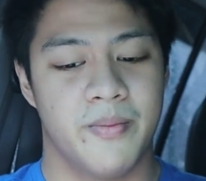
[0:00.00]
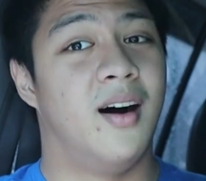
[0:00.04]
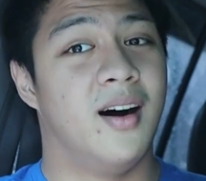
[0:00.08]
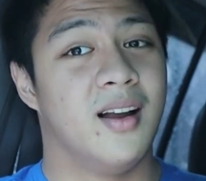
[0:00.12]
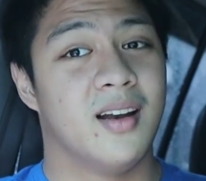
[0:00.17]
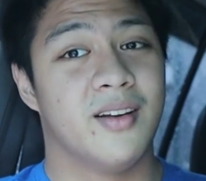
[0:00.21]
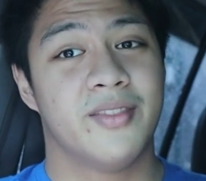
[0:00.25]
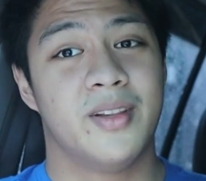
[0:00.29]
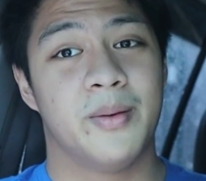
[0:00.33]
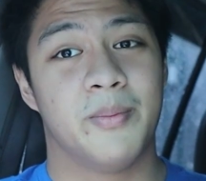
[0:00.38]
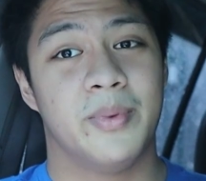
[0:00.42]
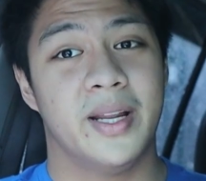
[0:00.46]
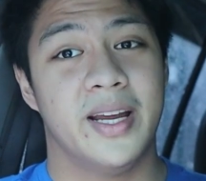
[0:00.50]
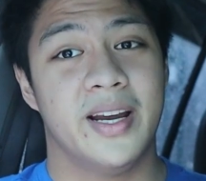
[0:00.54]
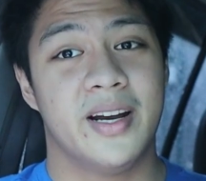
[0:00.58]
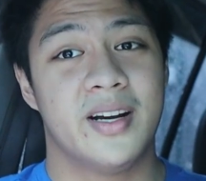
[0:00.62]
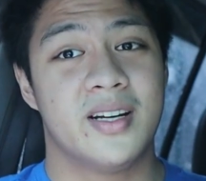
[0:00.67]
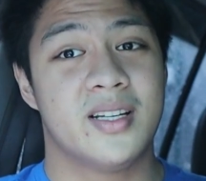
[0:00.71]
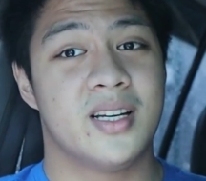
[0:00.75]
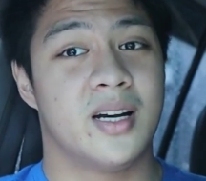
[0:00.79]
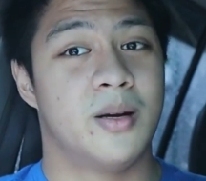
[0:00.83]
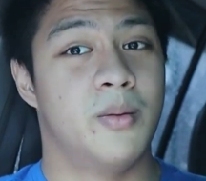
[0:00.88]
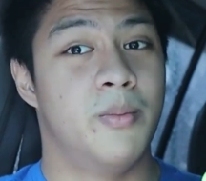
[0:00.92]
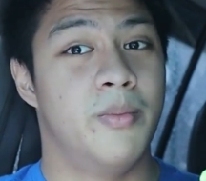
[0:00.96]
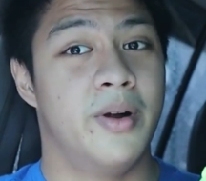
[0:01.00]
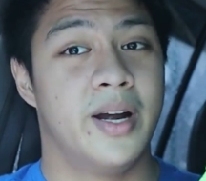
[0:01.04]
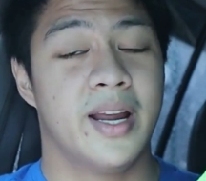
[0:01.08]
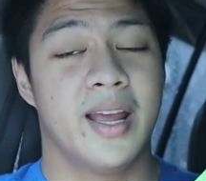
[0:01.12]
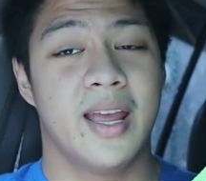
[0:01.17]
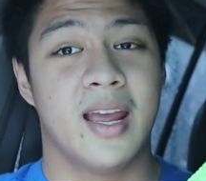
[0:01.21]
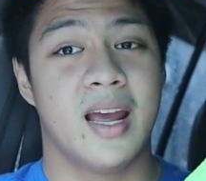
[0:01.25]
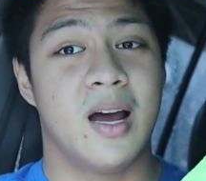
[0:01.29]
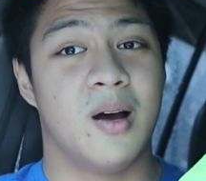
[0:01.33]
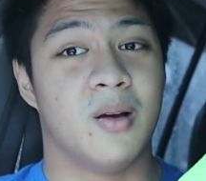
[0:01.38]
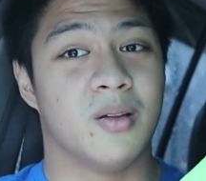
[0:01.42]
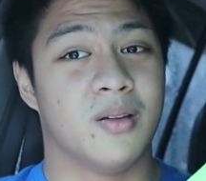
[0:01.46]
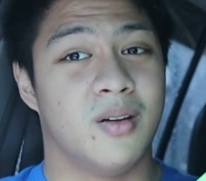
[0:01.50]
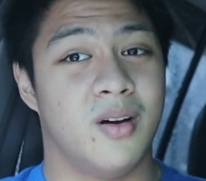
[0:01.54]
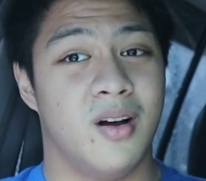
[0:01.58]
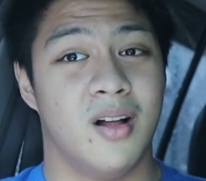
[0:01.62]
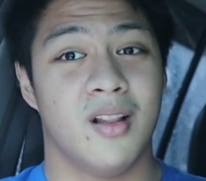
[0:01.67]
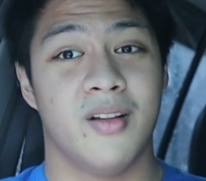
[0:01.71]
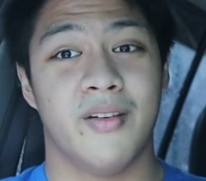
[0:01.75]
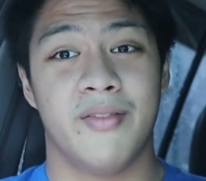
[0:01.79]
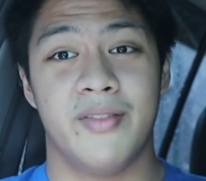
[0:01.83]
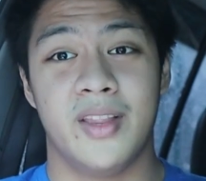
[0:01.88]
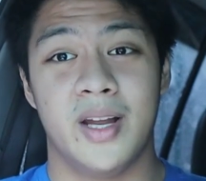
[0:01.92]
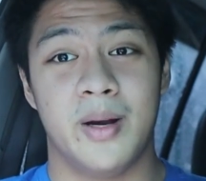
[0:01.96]
all of the players are bringing out
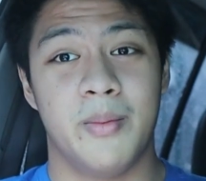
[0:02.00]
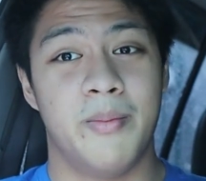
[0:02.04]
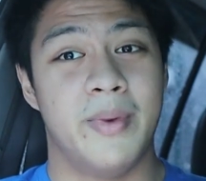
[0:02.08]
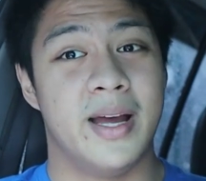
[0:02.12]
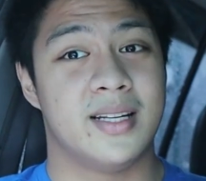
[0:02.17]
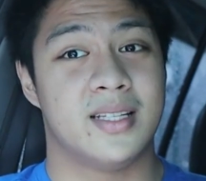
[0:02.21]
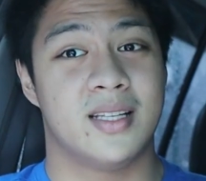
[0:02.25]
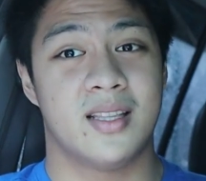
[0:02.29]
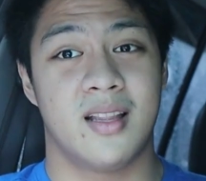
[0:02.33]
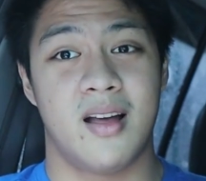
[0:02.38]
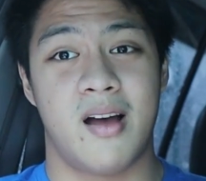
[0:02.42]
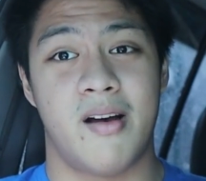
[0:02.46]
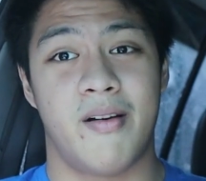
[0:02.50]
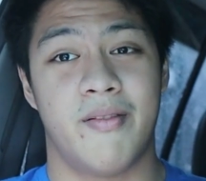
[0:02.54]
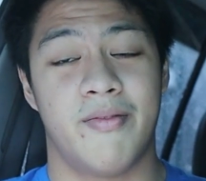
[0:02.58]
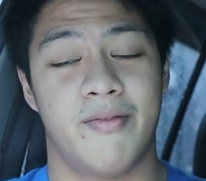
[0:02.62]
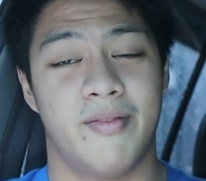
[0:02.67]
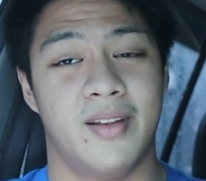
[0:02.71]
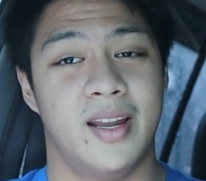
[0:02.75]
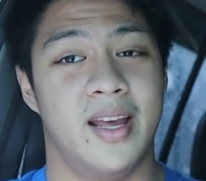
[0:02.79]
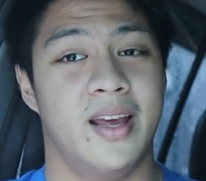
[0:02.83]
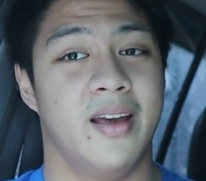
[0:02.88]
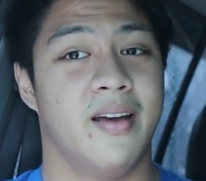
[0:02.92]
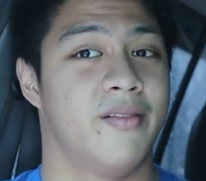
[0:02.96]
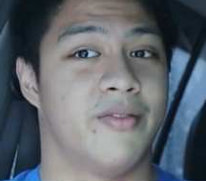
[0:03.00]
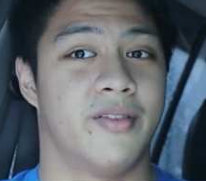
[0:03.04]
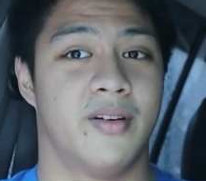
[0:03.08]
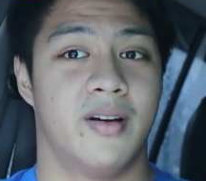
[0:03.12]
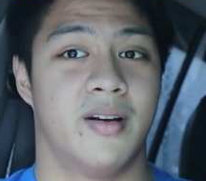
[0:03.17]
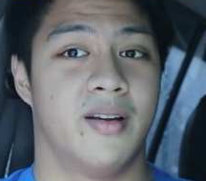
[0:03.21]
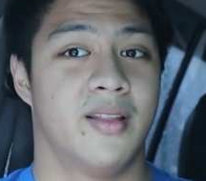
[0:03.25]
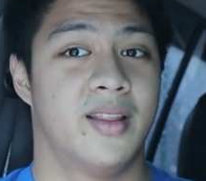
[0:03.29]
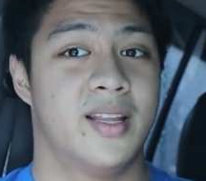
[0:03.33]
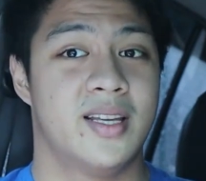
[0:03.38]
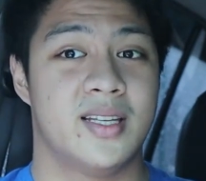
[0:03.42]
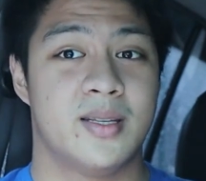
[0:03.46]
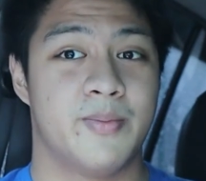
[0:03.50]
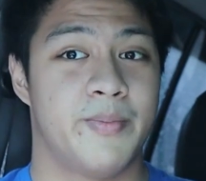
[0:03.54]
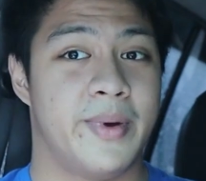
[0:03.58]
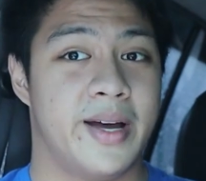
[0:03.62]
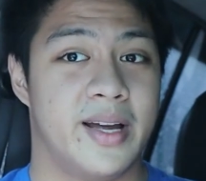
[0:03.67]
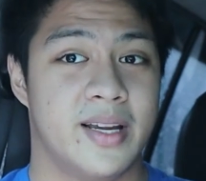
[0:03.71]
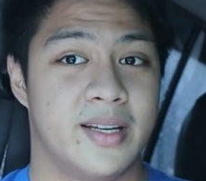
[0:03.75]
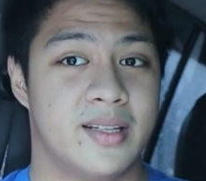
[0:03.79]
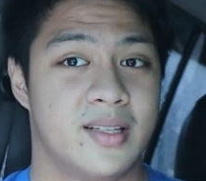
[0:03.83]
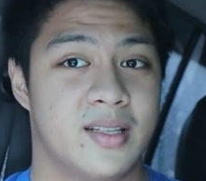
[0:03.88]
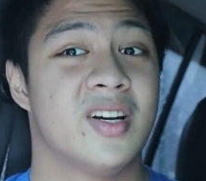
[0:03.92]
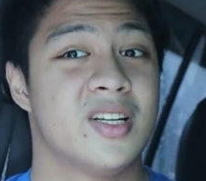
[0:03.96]
all of their best stuff like for this
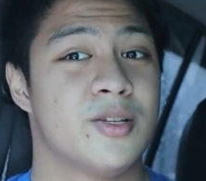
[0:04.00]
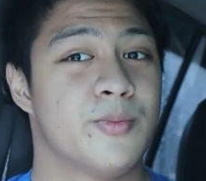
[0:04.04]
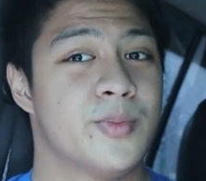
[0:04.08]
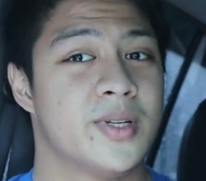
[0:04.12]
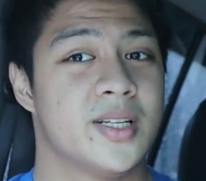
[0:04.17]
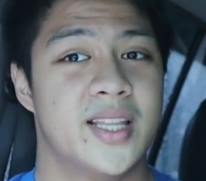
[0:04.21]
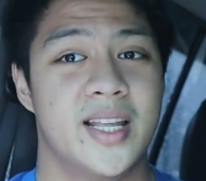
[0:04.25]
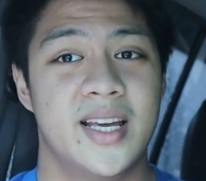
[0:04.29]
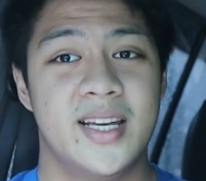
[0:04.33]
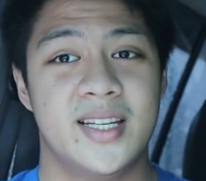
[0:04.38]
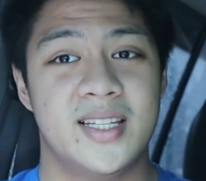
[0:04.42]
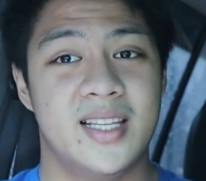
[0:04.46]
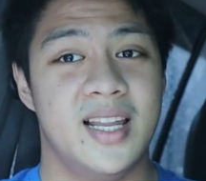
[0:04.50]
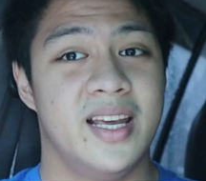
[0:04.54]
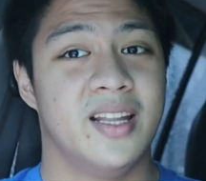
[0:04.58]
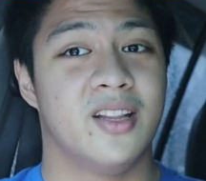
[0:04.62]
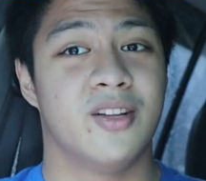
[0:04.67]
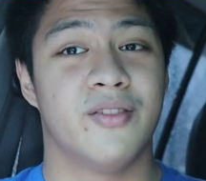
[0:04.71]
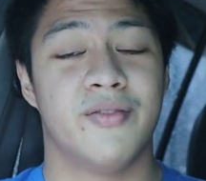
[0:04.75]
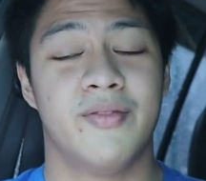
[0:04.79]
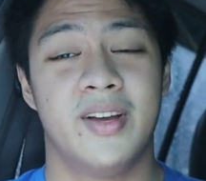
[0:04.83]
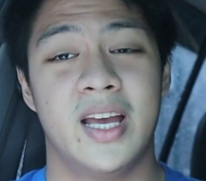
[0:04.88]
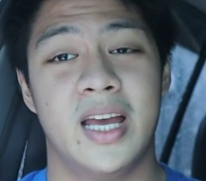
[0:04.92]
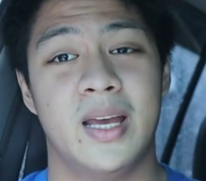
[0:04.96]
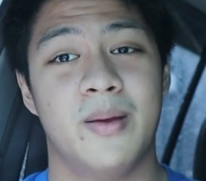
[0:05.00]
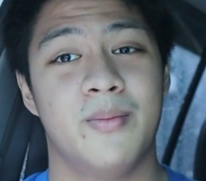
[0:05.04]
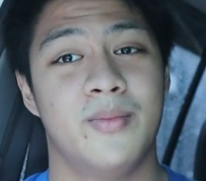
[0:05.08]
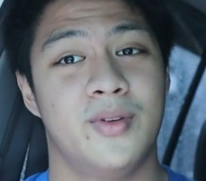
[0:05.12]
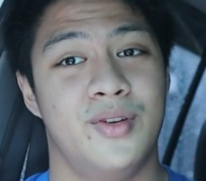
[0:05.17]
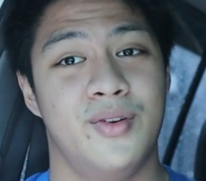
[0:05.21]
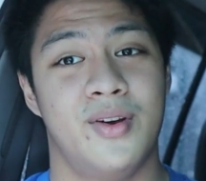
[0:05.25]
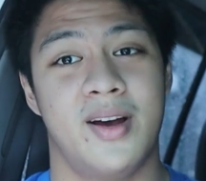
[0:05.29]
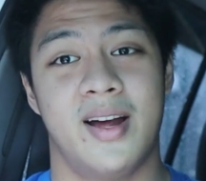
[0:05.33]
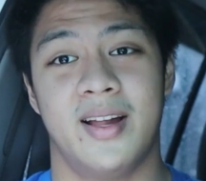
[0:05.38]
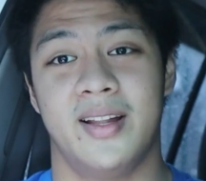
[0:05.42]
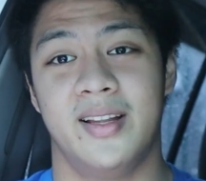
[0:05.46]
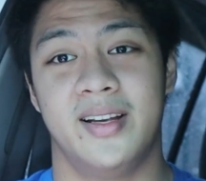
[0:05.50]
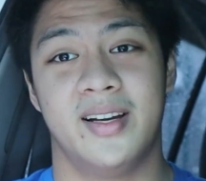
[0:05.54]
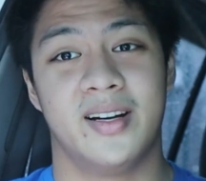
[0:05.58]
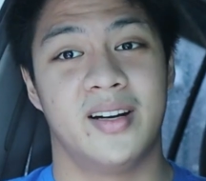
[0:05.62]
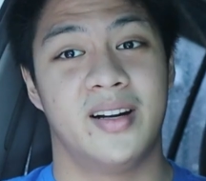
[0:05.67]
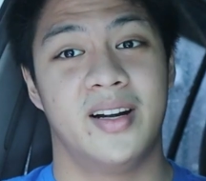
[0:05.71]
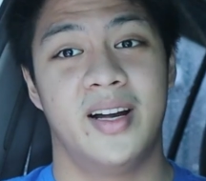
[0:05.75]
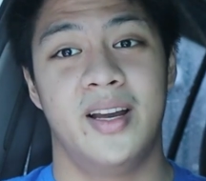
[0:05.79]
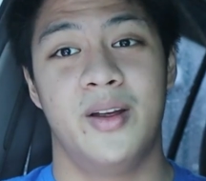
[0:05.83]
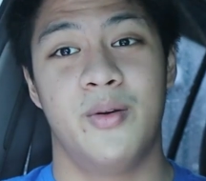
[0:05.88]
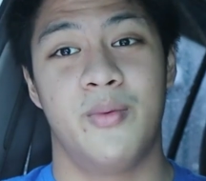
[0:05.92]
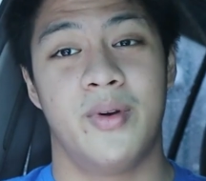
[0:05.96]
past Christmas Day slate of games you had
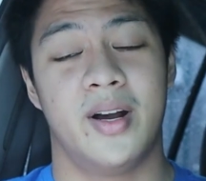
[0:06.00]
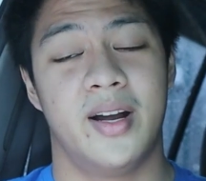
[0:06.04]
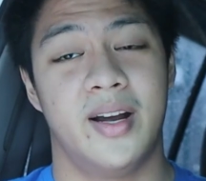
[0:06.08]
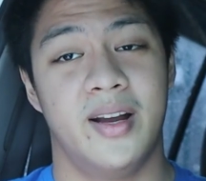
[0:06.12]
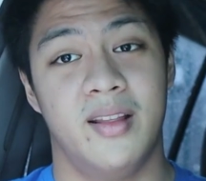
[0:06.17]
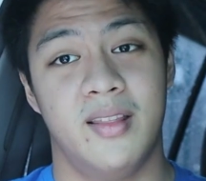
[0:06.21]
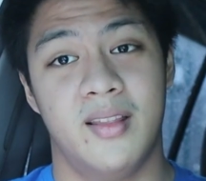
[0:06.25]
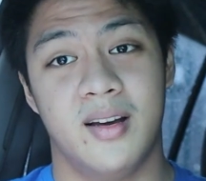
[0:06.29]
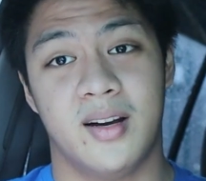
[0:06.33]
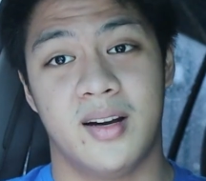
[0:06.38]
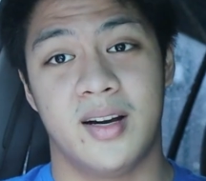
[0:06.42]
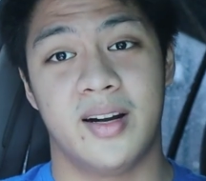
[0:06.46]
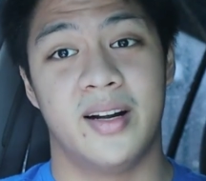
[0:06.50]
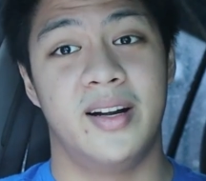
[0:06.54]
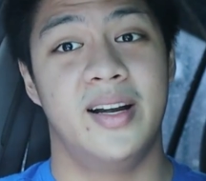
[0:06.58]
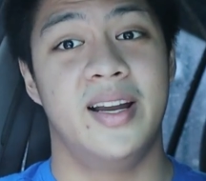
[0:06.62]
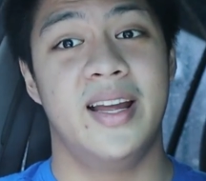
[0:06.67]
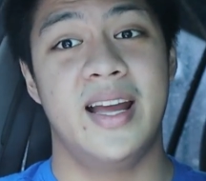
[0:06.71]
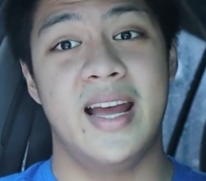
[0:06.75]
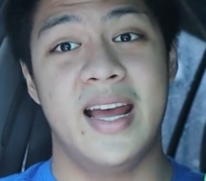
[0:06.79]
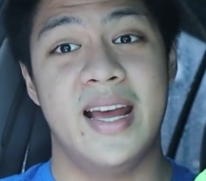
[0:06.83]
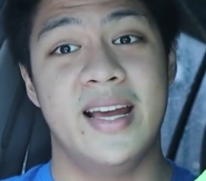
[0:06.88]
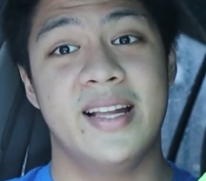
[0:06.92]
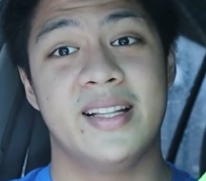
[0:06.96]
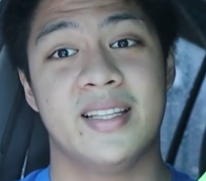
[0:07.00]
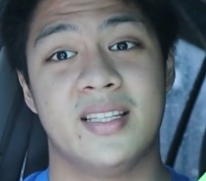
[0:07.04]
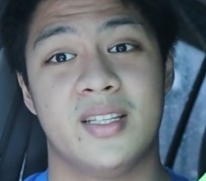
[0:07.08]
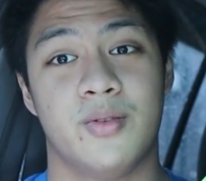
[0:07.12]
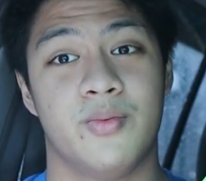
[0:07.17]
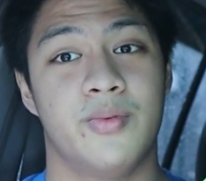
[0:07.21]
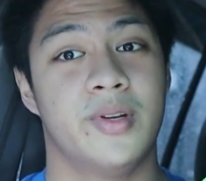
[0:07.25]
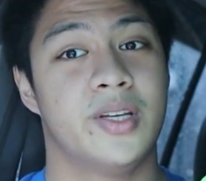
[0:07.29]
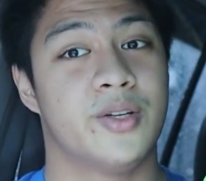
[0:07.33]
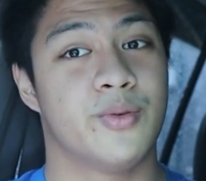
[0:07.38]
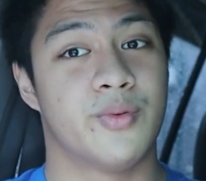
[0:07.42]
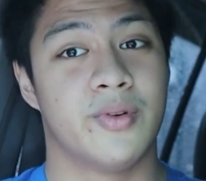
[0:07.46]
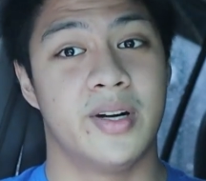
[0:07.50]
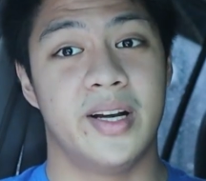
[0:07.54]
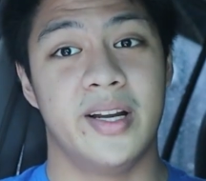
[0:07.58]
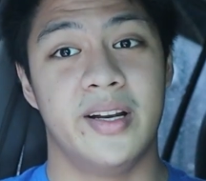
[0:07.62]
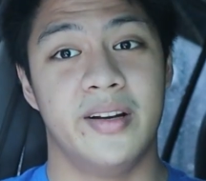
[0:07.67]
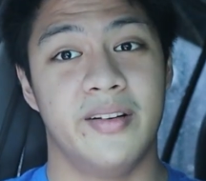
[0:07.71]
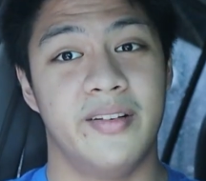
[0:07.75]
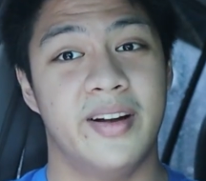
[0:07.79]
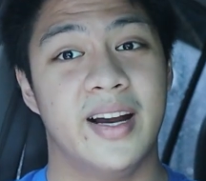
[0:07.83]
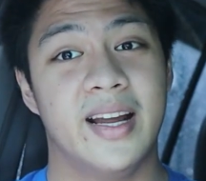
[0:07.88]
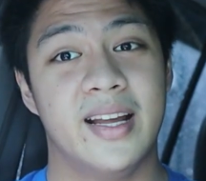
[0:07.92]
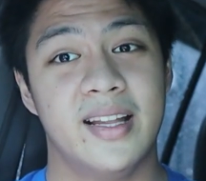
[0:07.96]
Curry wearing the Curry 8s which were
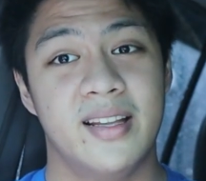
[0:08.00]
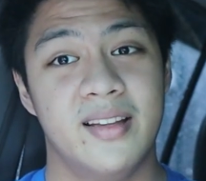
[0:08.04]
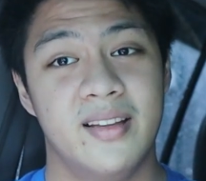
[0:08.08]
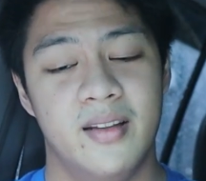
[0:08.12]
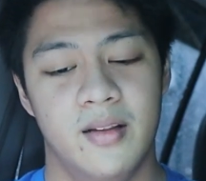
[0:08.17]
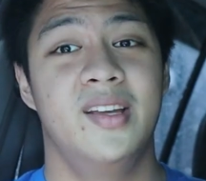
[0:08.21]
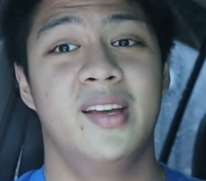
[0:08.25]
in red,